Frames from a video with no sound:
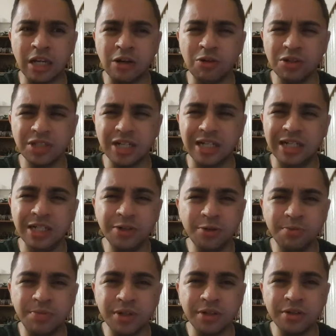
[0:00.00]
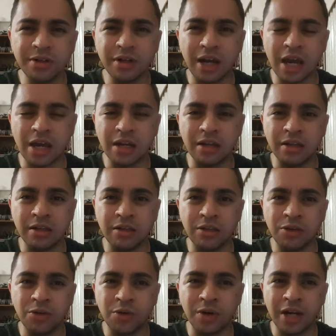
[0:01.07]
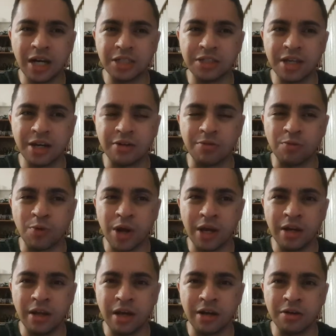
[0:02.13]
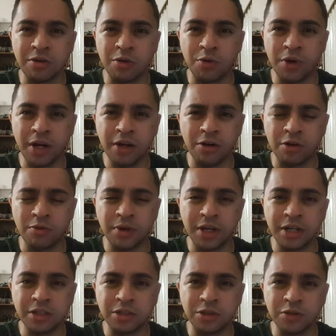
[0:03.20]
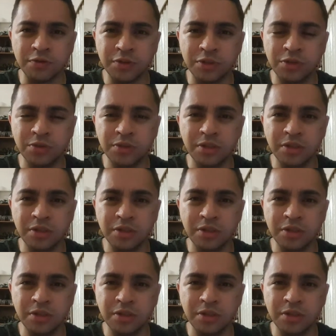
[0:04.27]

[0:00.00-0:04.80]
it looks a little bigger and, you know, it has that red and gray or red and silver to